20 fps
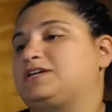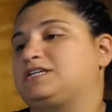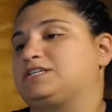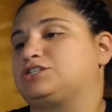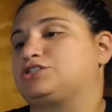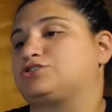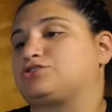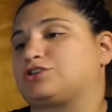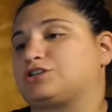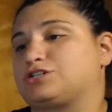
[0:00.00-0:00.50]

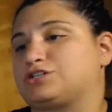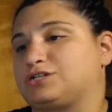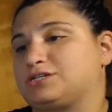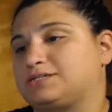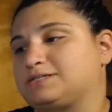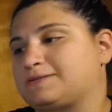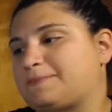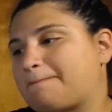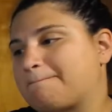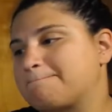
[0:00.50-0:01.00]

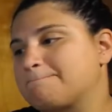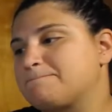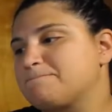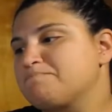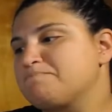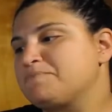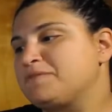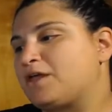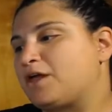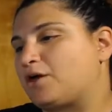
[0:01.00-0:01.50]
instructions.
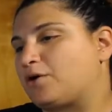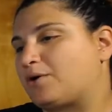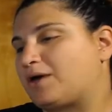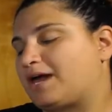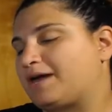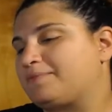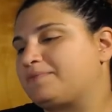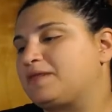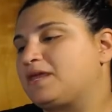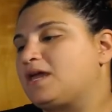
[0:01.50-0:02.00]

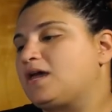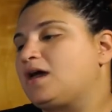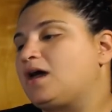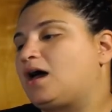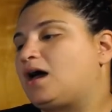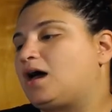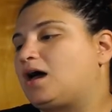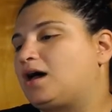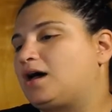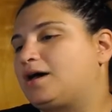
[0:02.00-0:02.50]
Okay.
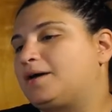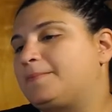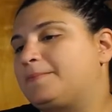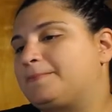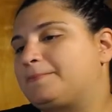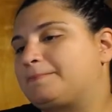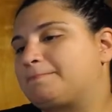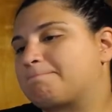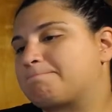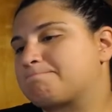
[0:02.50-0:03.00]
Um,